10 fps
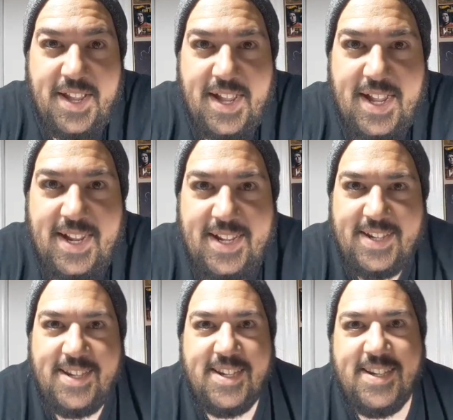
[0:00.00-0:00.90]

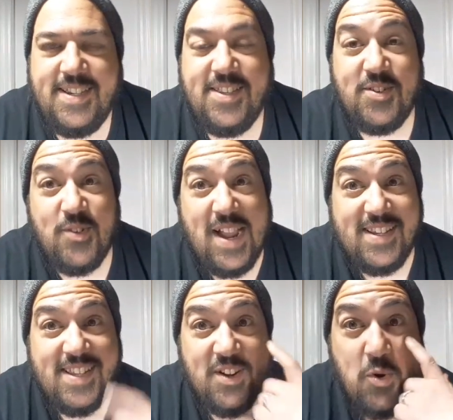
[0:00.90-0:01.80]
I
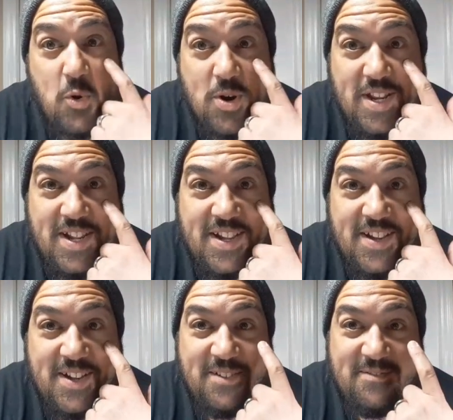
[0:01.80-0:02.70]
scratched the cornea
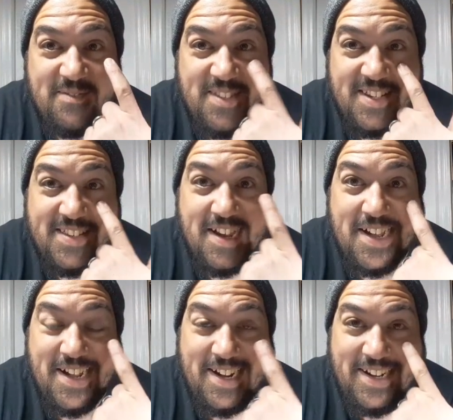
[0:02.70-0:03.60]
of this
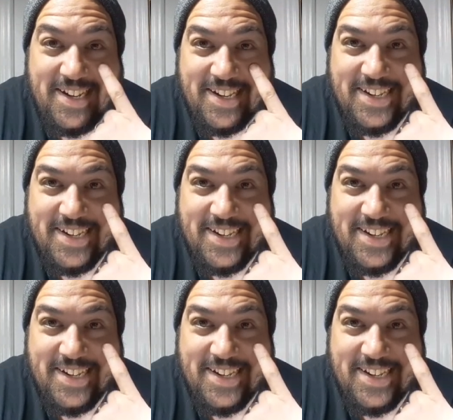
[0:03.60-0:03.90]
eye,